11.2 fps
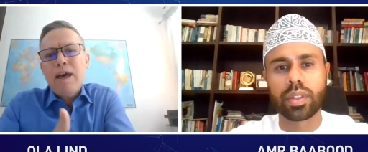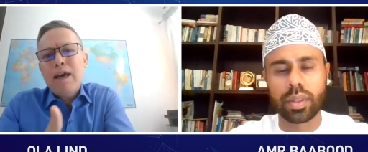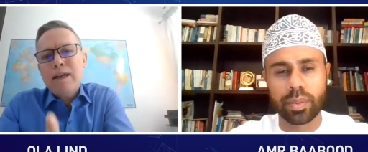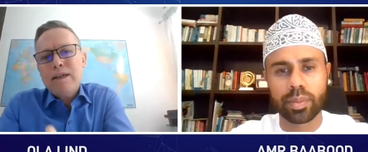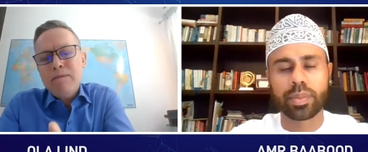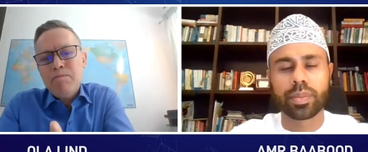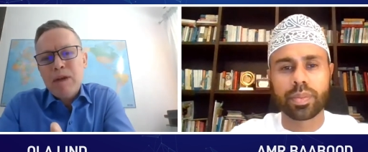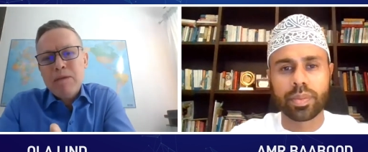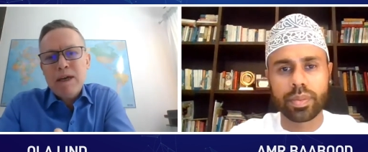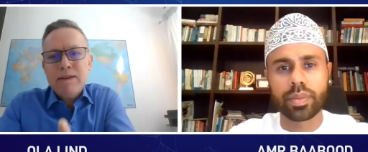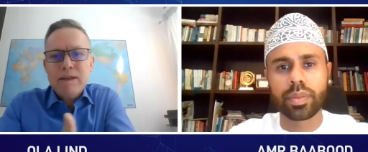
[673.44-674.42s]
Speaker 1: and
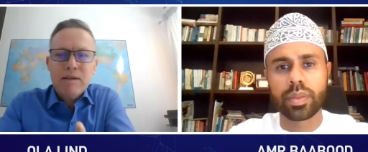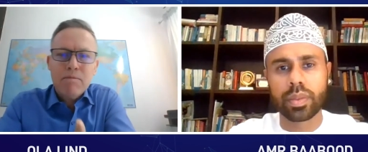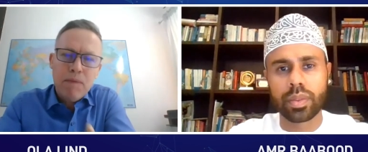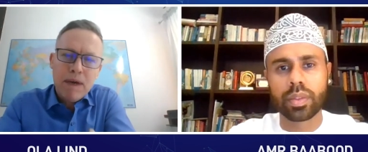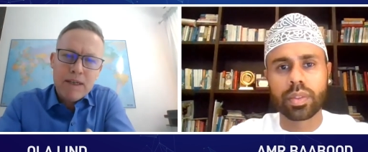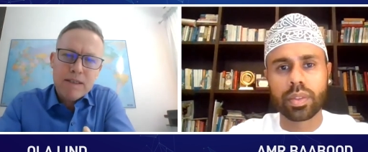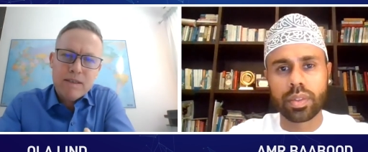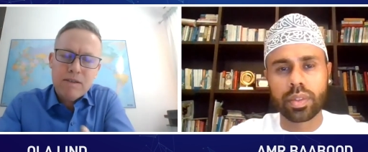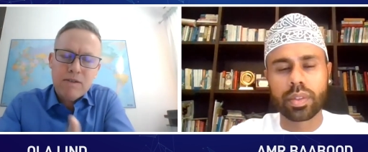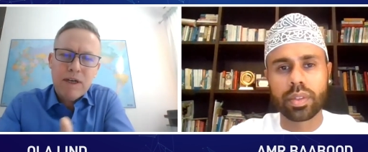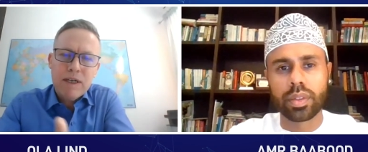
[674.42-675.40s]
implementing the best
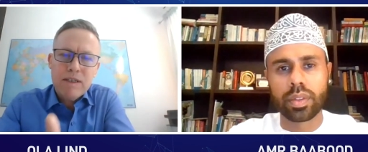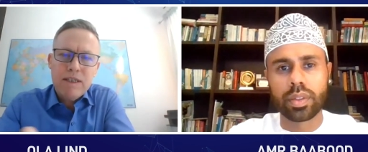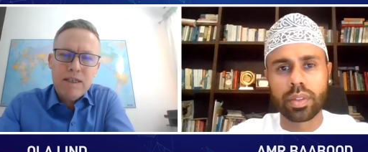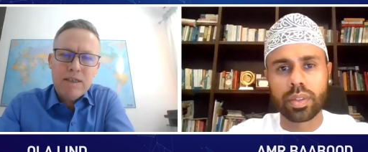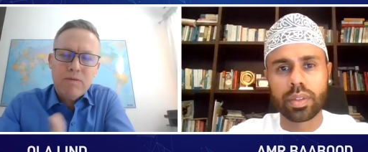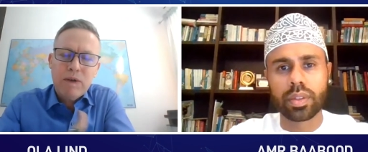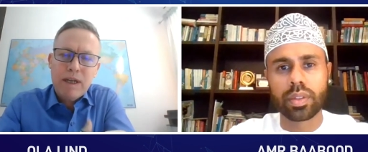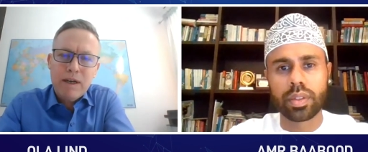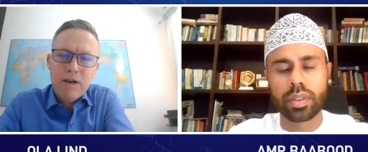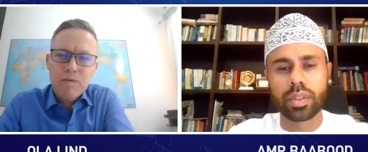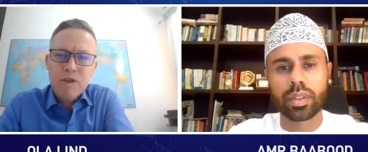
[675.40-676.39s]
strategies when it
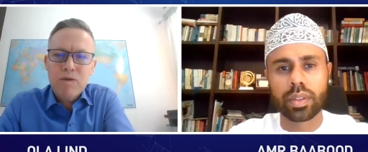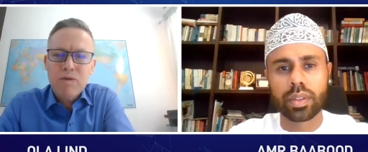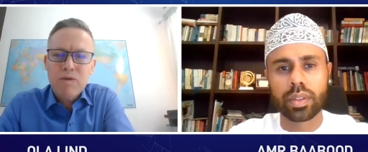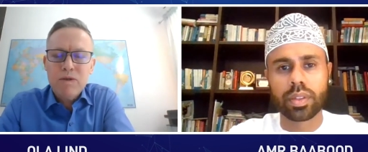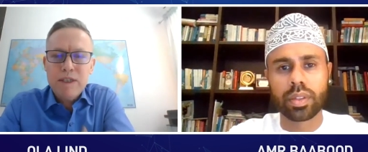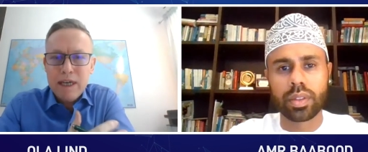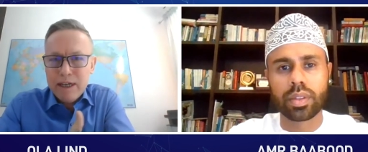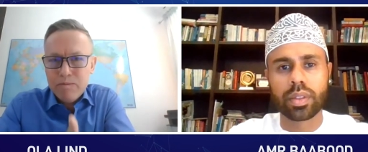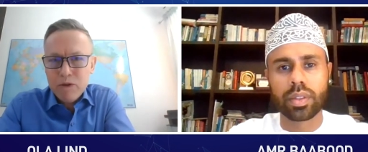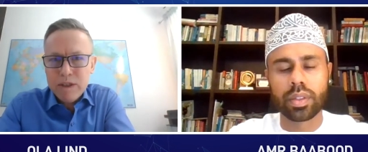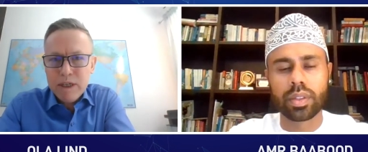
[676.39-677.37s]
comes to data
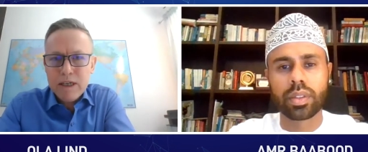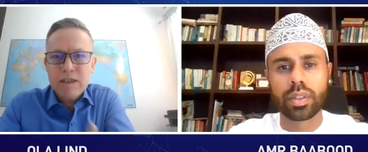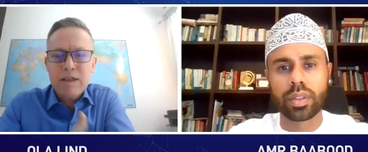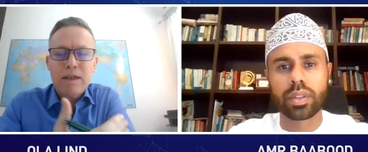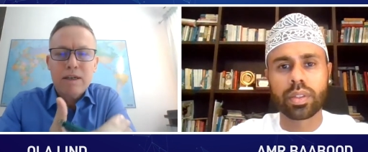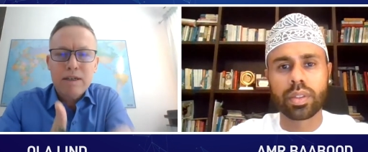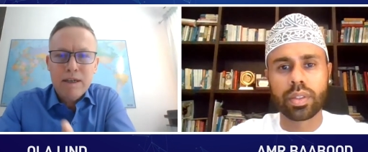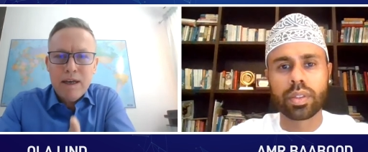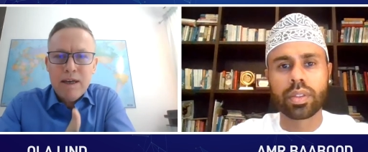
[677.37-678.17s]
protection